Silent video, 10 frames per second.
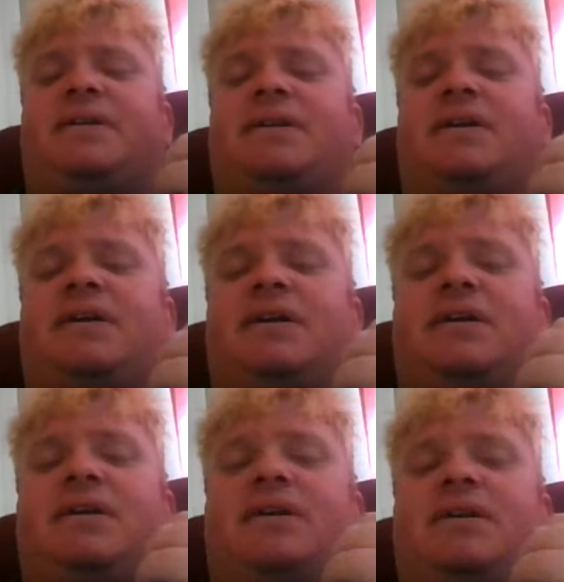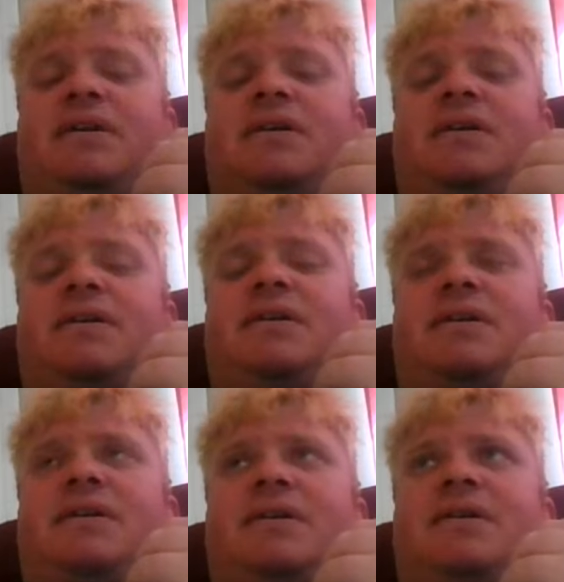
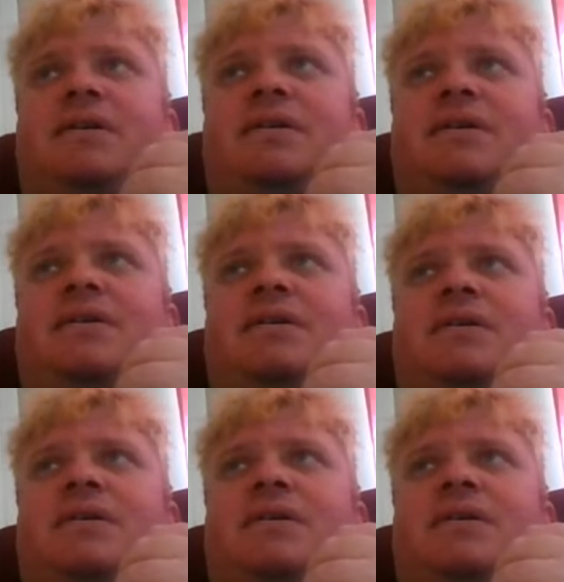Nobody speaks.